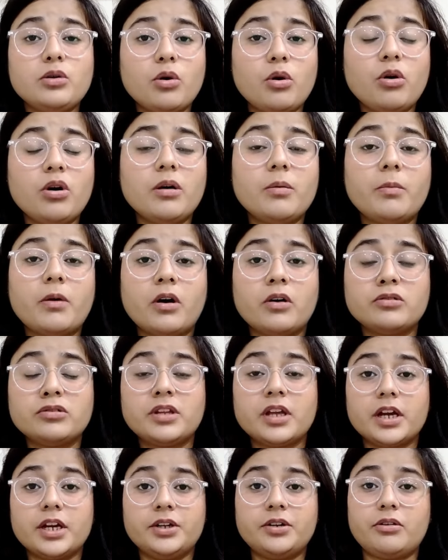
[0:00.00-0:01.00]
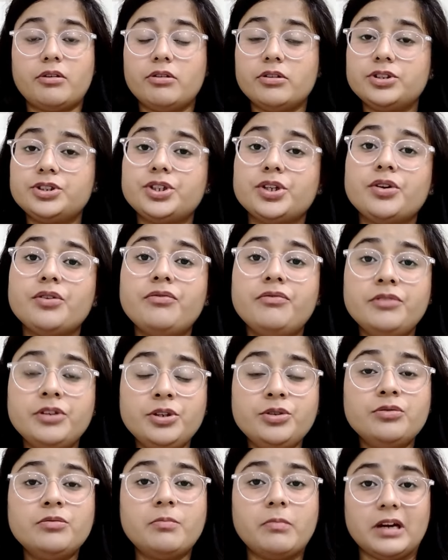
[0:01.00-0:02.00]
talk about the introduction of
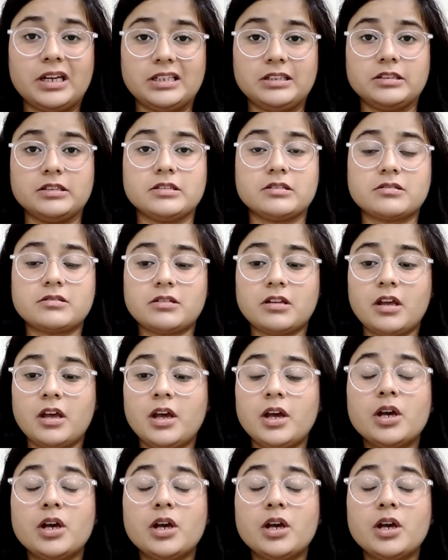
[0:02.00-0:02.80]
new minors.